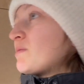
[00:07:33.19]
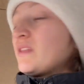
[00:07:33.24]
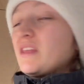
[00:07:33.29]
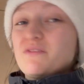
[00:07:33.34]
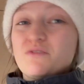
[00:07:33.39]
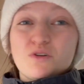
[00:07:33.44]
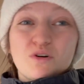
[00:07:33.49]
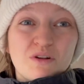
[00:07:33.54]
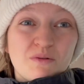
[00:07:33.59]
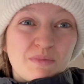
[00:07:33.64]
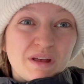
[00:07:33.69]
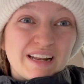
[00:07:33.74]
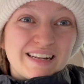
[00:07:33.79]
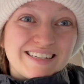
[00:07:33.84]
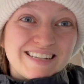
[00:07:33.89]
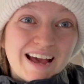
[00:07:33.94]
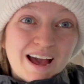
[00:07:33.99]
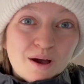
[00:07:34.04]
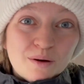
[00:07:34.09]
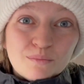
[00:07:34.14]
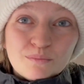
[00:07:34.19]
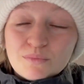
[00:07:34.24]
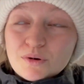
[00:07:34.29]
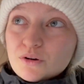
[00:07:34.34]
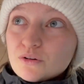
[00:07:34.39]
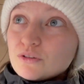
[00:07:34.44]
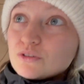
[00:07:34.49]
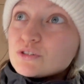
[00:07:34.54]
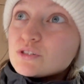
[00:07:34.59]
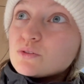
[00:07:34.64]
they've got a bit damp
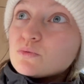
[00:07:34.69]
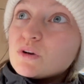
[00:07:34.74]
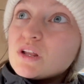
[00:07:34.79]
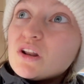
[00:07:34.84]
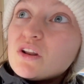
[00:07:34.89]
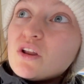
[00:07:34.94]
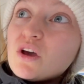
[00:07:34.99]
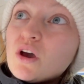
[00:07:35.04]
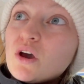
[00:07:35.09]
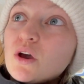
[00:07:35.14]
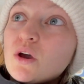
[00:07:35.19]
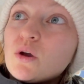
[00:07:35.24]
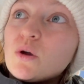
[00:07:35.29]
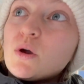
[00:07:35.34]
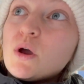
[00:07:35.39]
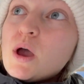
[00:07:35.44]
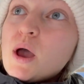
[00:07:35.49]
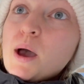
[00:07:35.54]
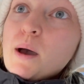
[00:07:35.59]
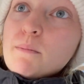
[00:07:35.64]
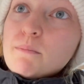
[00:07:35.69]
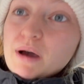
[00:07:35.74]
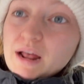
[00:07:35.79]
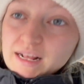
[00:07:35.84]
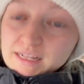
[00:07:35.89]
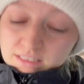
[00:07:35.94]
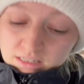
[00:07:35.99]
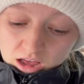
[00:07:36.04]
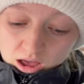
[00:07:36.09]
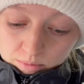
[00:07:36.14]
across the window but
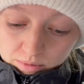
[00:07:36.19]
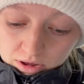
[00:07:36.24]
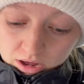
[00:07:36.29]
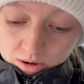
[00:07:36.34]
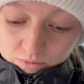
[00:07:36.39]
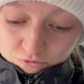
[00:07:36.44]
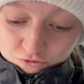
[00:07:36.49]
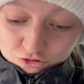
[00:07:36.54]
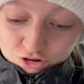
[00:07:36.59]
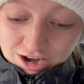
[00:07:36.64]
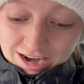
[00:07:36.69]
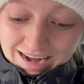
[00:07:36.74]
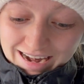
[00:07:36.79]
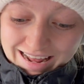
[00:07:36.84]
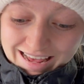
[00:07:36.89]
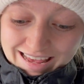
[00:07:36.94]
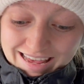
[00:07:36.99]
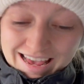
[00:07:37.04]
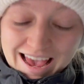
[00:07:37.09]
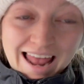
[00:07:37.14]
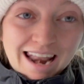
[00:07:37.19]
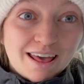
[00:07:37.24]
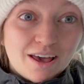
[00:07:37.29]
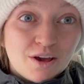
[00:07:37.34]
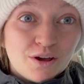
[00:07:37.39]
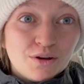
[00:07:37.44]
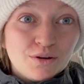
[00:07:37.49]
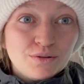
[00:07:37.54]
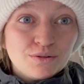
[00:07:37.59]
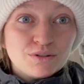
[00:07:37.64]
it's coming up really
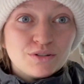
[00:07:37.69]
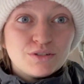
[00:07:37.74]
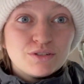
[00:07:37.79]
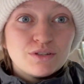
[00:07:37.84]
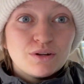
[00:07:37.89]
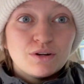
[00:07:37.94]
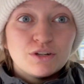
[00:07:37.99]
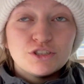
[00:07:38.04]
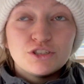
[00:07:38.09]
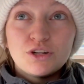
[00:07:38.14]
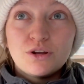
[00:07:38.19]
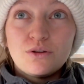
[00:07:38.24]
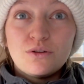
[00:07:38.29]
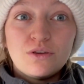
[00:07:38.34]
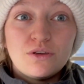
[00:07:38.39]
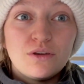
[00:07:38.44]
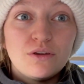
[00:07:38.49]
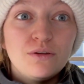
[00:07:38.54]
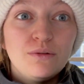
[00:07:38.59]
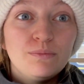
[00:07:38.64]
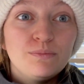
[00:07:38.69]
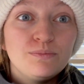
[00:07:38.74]
yellow so I'll show you